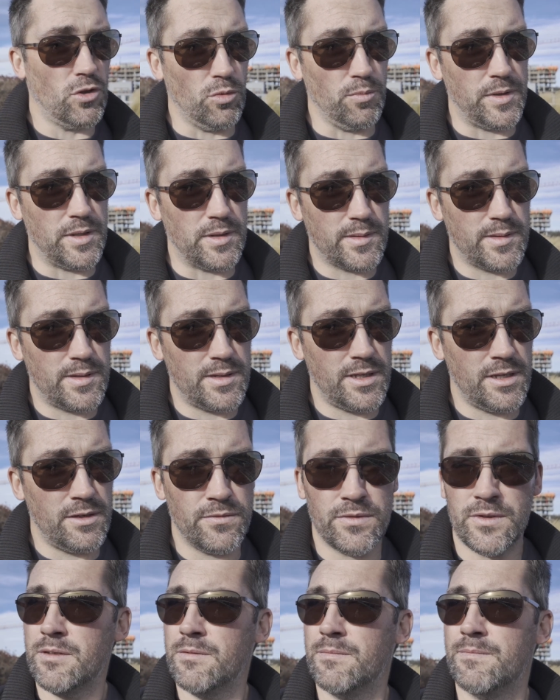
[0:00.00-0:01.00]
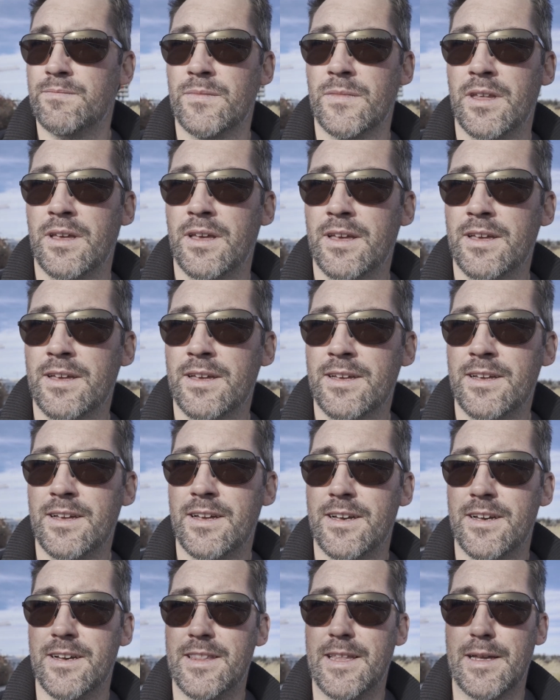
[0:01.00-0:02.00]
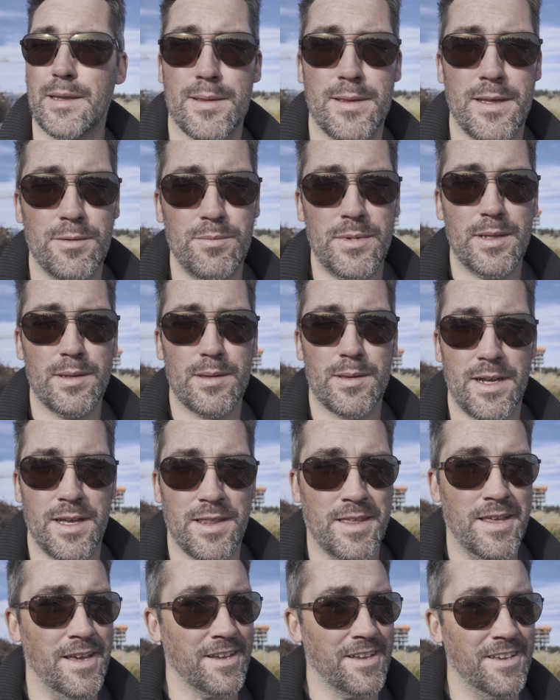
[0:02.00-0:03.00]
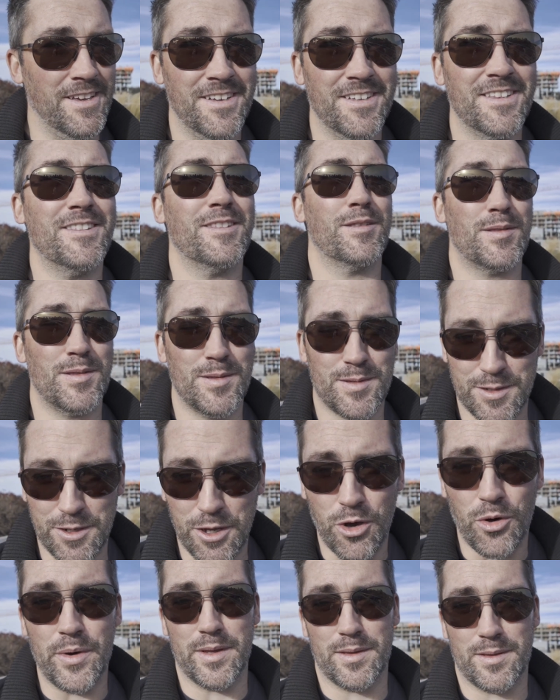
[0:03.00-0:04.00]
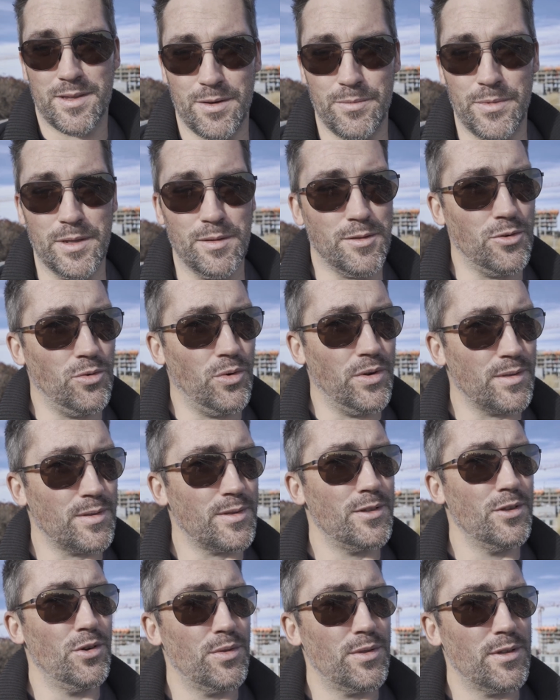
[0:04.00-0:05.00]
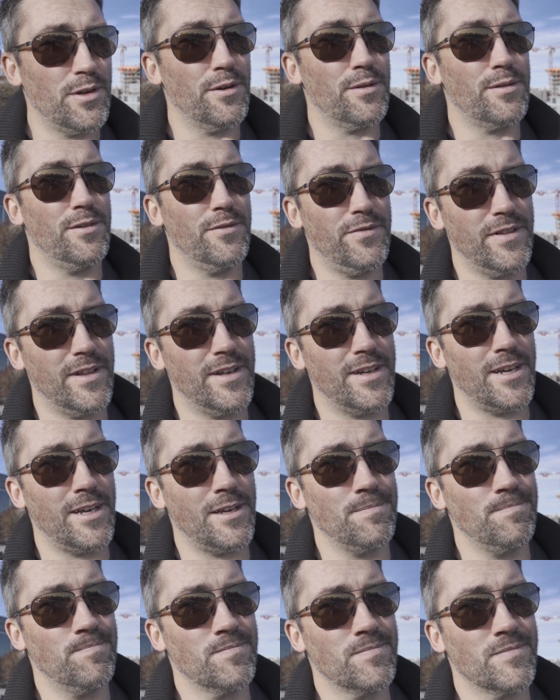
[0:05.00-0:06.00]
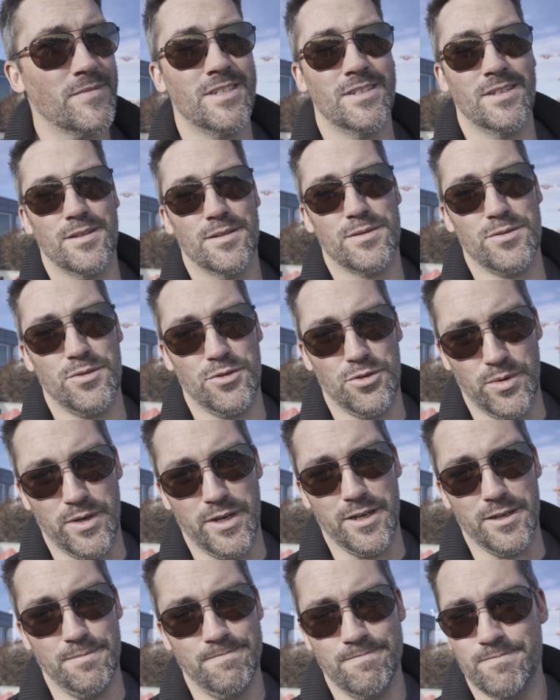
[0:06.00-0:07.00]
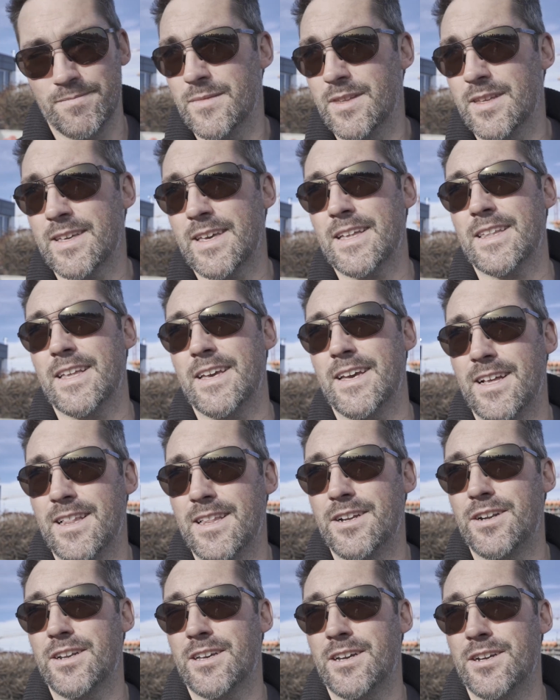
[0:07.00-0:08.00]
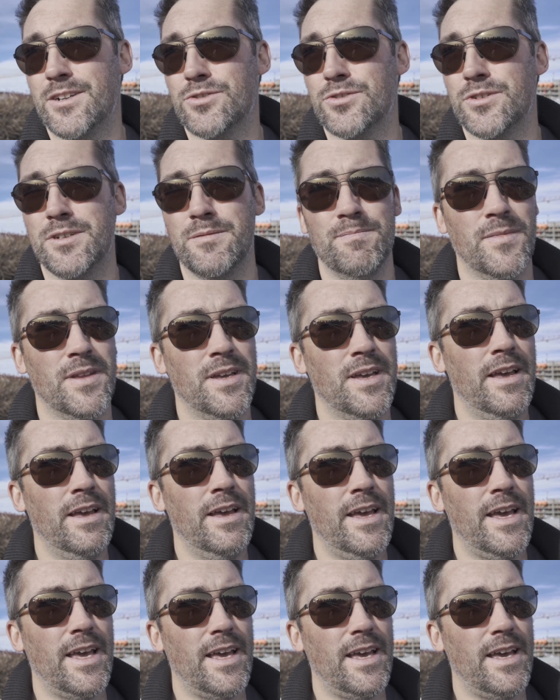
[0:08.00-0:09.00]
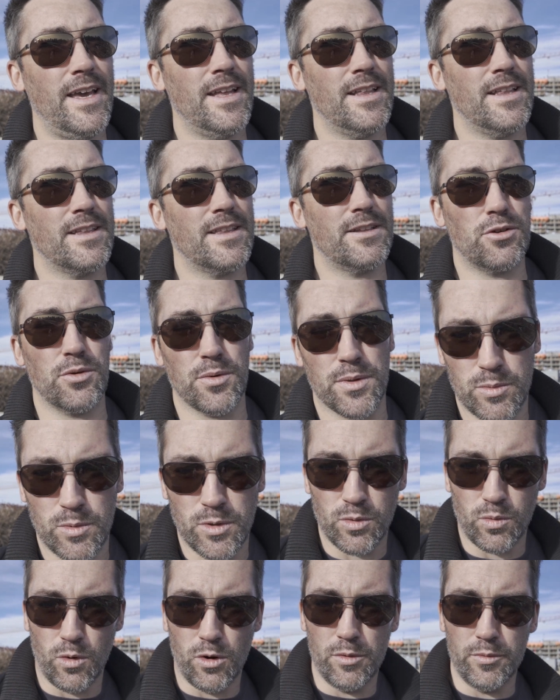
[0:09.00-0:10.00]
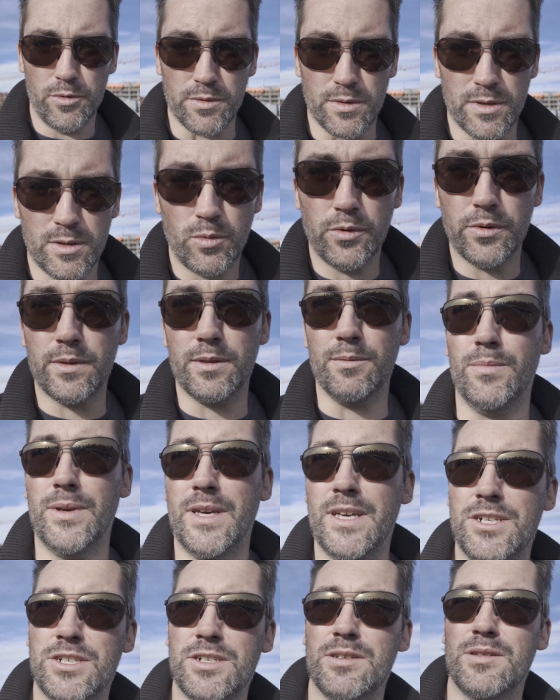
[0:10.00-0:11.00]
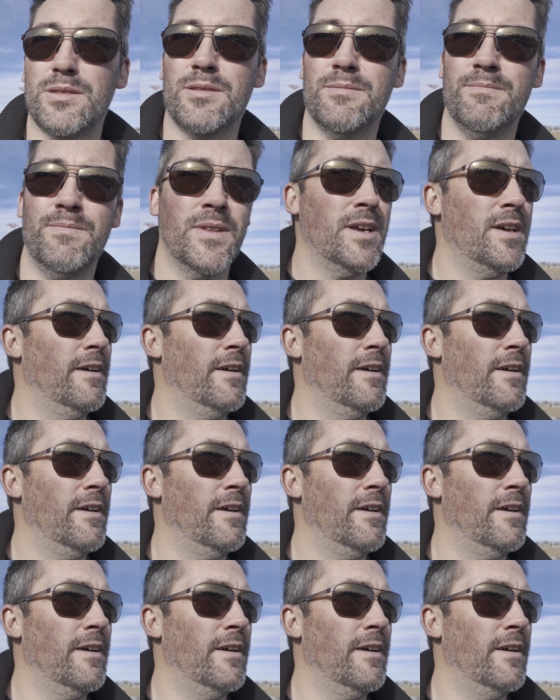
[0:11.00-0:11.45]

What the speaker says: don't be deceived. That sun means nothing. Snow is coming. So when the snow starts to fly, so do I. Get the hell out of the country and go somewhere warmer, somewhere with some beaches,